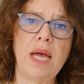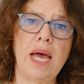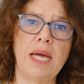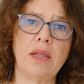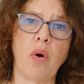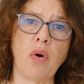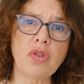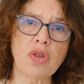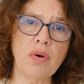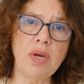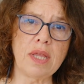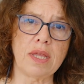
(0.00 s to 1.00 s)
And
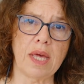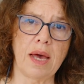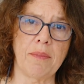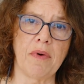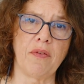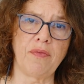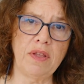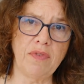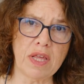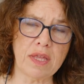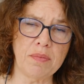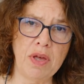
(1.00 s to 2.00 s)
also in terms of
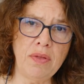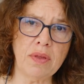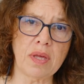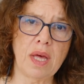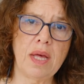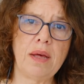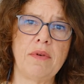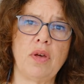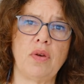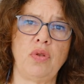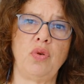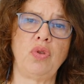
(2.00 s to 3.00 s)
investment,
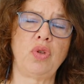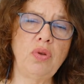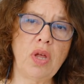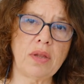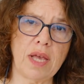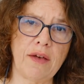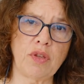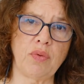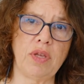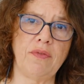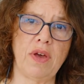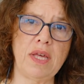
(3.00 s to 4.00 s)
uh, you do not have
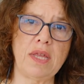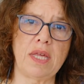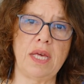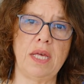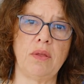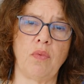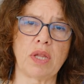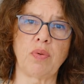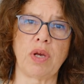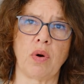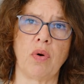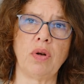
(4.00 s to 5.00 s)
to invest in what
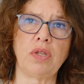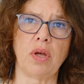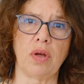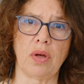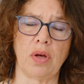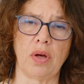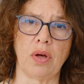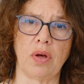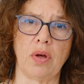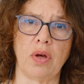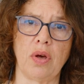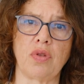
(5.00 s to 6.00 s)
we call
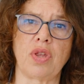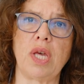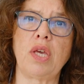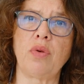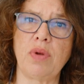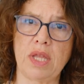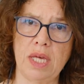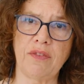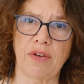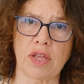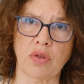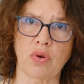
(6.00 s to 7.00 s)
uh, a security
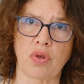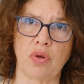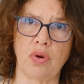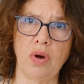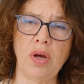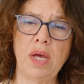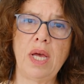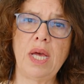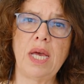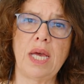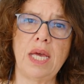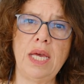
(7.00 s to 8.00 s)
infrastructure
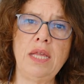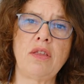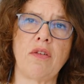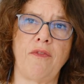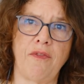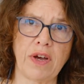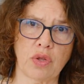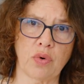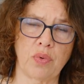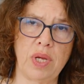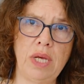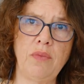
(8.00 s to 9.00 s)
in the
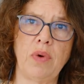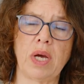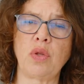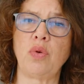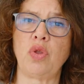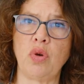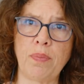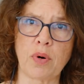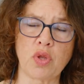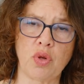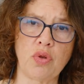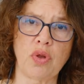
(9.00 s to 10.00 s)
factory where you do
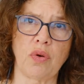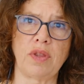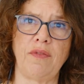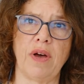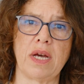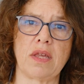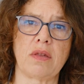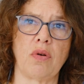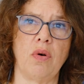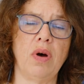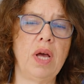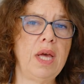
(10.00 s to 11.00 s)
produce your device.
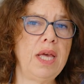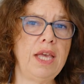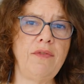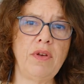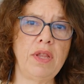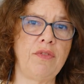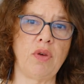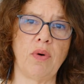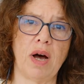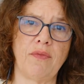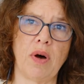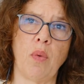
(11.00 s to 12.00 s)
So even if
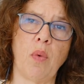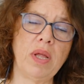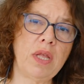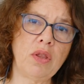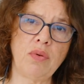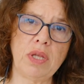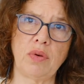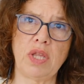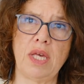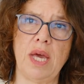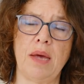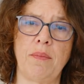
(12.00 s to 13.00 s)
you have one hundred O
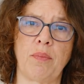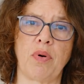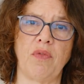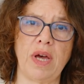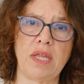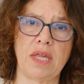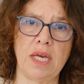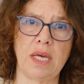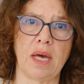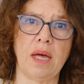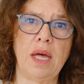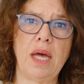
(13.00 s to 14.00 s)
D M
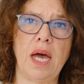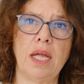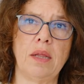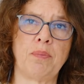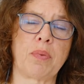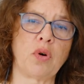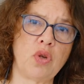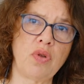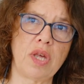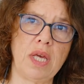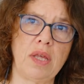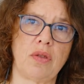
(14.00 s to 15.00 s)
providing and
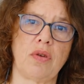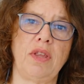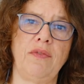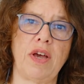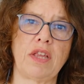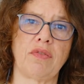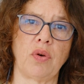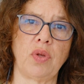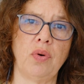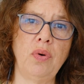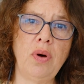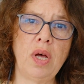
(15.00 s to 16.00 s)
producing the device for
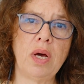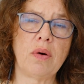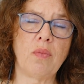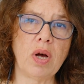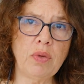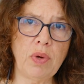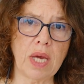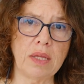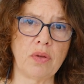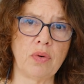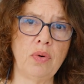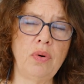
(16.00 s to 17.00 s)
you, what we
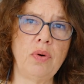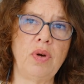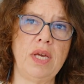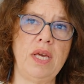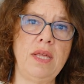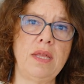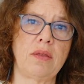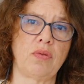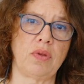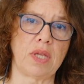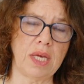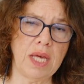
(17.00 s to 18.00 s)
can do is
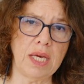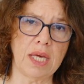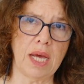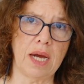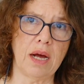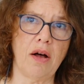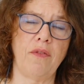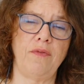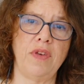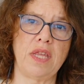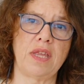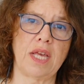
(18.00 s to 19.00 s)
to taking care
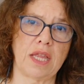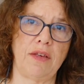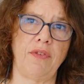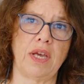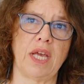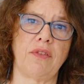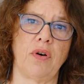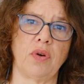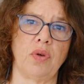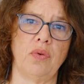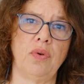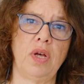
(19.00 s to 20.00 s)
of this certificate
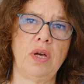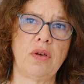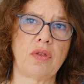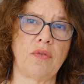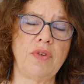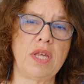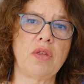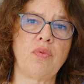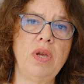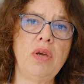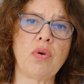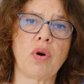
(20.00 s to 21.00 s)
for you. So this is
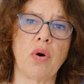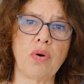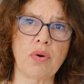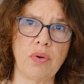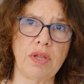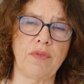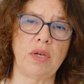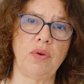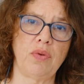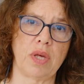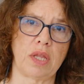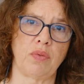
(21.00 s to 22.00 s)
really a concrete
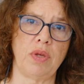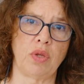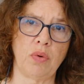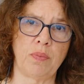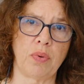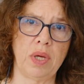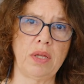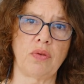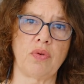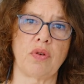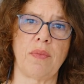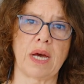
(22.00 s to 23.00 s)
value that we do bring
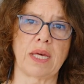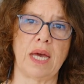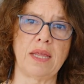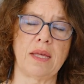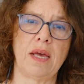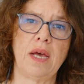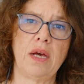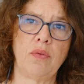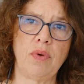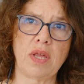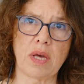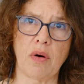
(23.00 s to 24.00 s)
to the market
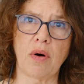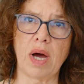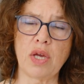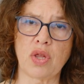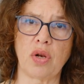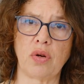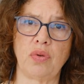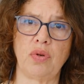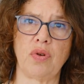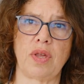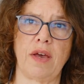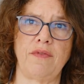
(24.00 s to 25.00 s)
with our EdgeLock two
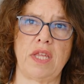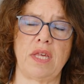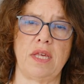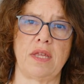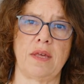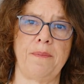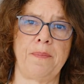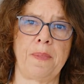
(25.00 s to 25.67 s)
Go services.